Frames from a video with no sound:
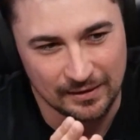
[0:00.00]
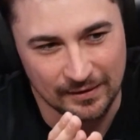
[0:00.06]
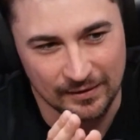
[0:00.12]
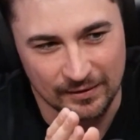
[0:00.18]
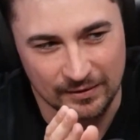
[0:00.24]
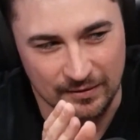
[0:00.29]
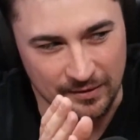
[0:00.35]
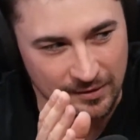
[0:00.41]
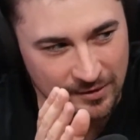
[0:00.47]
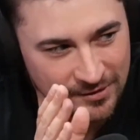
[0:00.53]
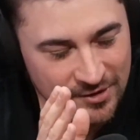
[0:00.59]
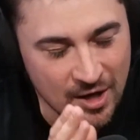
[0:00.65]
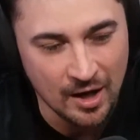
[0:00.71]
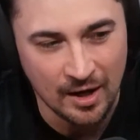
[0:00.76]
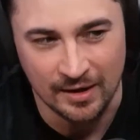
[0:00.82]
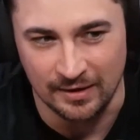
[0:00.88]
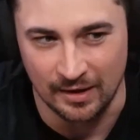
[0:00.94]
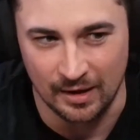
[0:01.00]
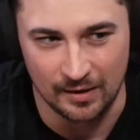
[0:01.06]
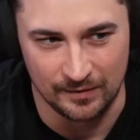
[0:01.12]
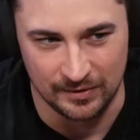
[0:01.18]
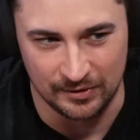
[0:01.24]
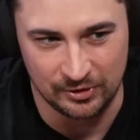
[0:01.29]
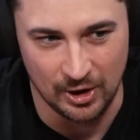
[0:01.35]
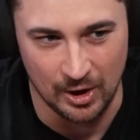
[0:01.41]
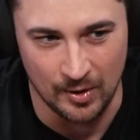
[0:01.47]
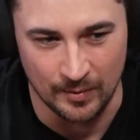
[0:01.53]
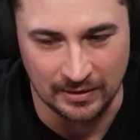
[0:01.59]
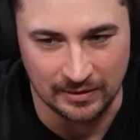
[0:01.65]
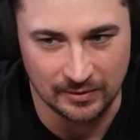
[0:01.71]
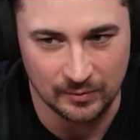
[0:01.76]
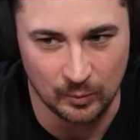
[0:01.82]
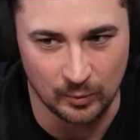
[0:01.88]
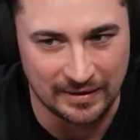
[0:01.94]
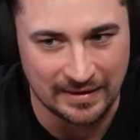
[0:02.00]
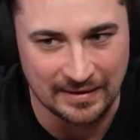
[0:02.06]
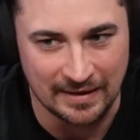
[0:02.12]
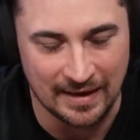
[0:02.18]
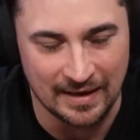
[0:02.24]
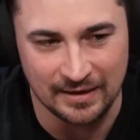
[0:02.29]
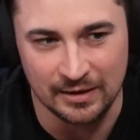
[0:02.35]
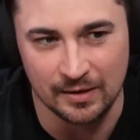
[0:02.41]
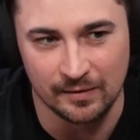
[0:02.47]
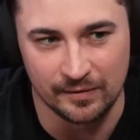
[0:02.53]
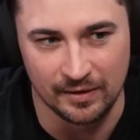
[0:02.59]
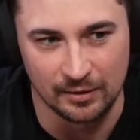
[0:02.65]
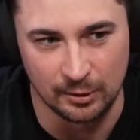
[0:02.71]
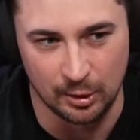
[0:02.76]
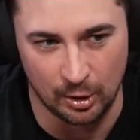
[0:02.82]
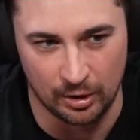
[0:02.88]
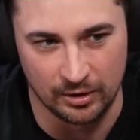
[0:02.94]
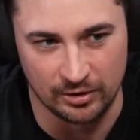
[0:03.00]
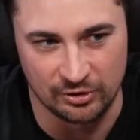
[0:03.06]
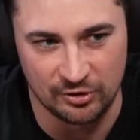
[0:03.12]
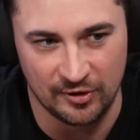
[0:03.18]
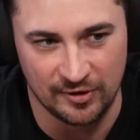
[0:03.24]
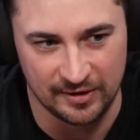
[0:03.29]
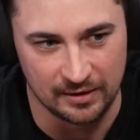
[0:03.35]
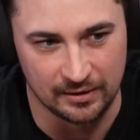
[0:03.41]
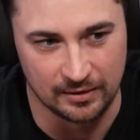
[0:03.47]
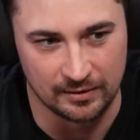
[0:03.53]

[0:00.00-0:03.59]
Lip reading: none of the showings were in any of the large theaters.